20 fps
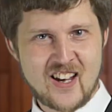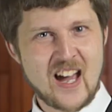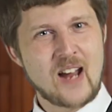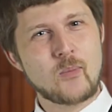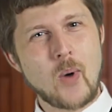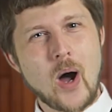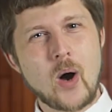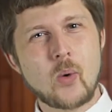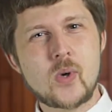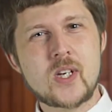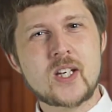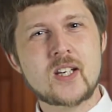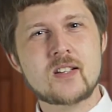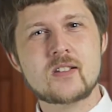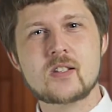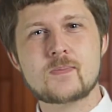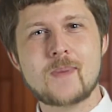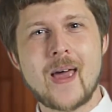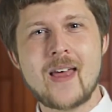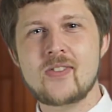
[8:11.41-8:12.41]
And while we can
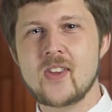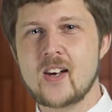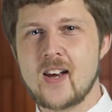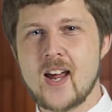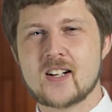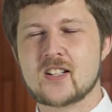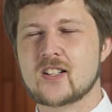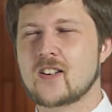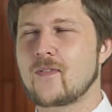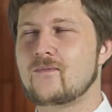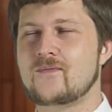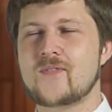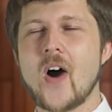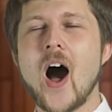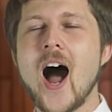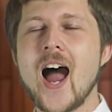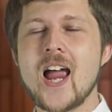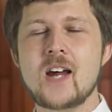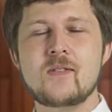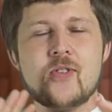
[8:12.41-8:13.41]
spend the next
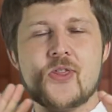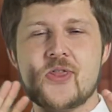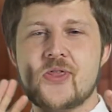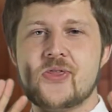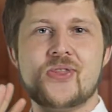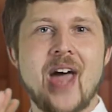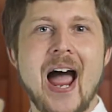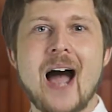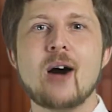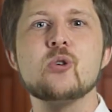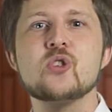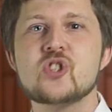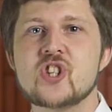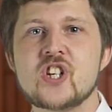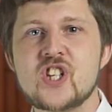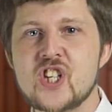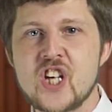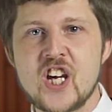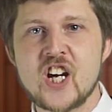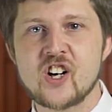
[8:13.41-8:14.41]
five
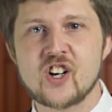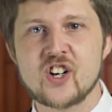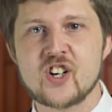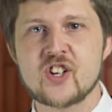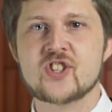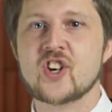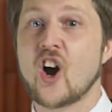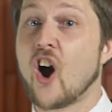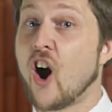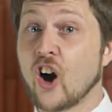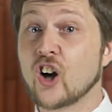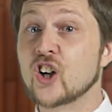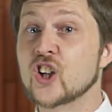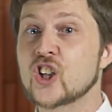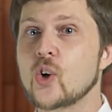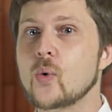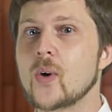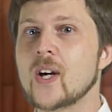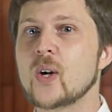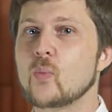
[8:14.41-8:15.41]
thousand years
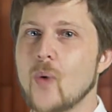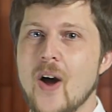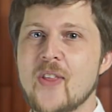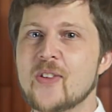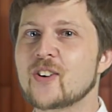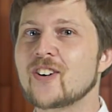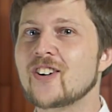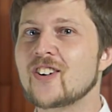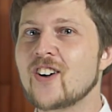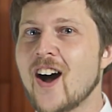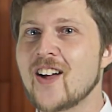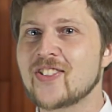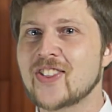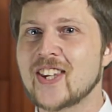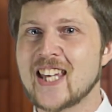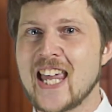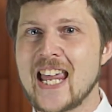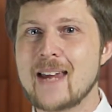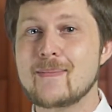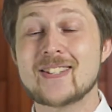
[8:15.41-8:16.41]
arguing whether or not the
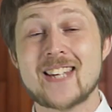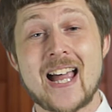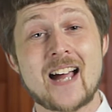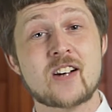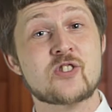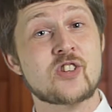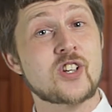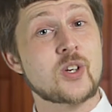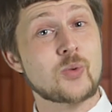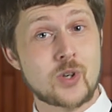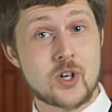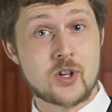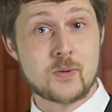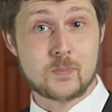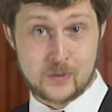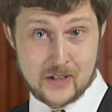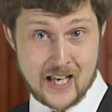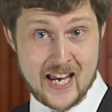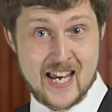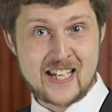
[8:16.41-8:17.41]
game is actually worth
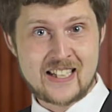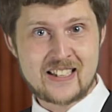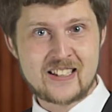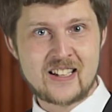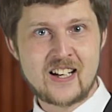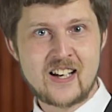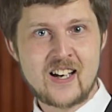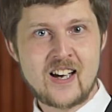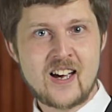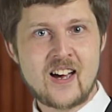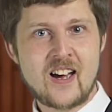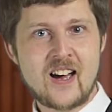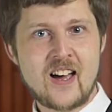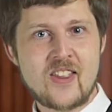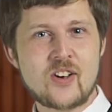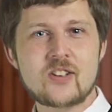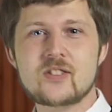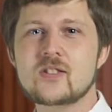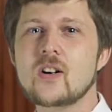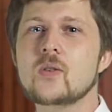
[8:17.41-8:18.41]
playing,
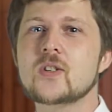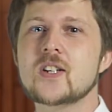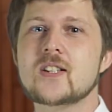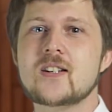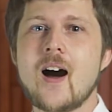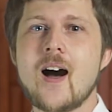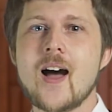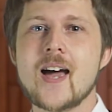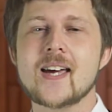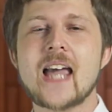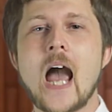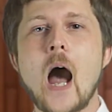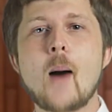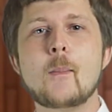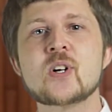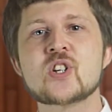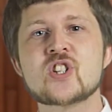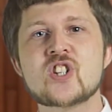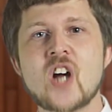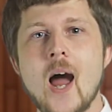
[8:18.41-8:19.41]
there's no denying how
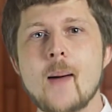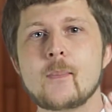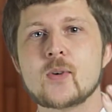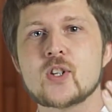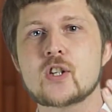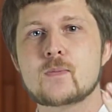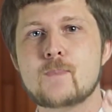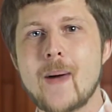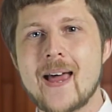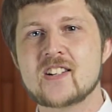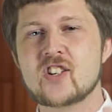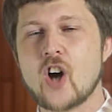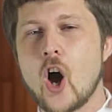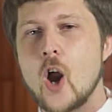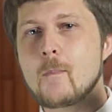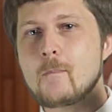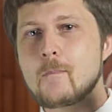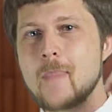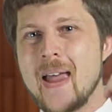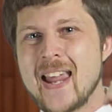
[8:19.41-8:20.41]
much time was spent
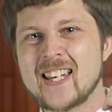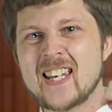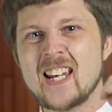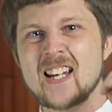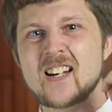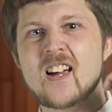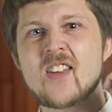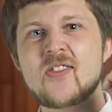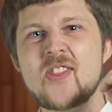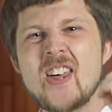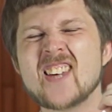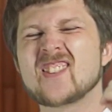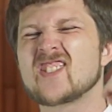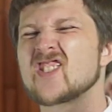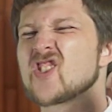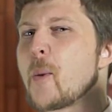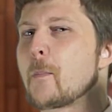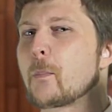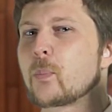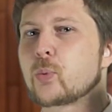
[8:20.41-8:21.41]
on making this
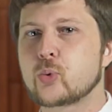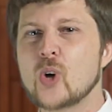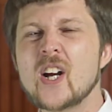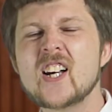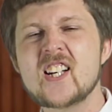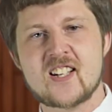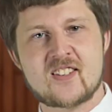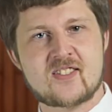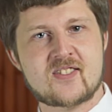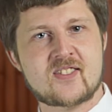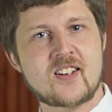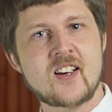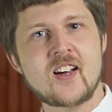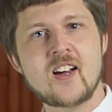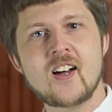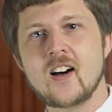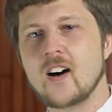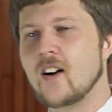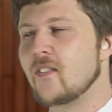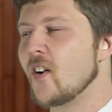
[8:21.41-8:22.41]
the prettiest
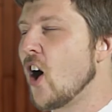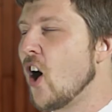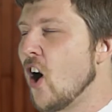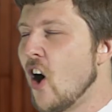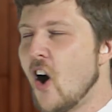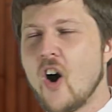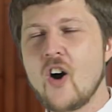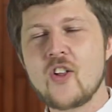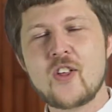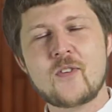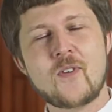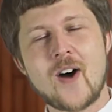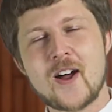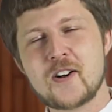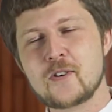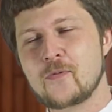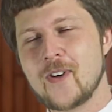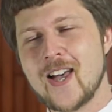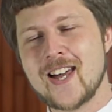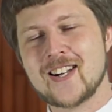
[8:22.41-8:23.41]
of all the
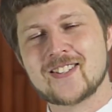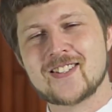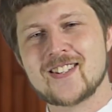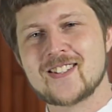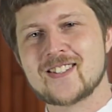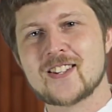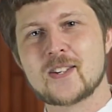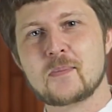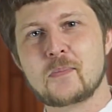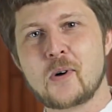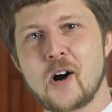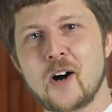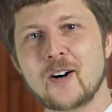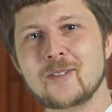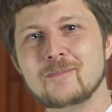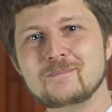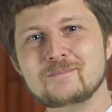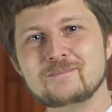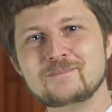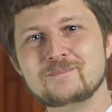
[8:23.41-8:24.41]
Final Fantasies at the
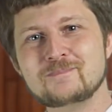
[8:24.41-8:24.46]
ball.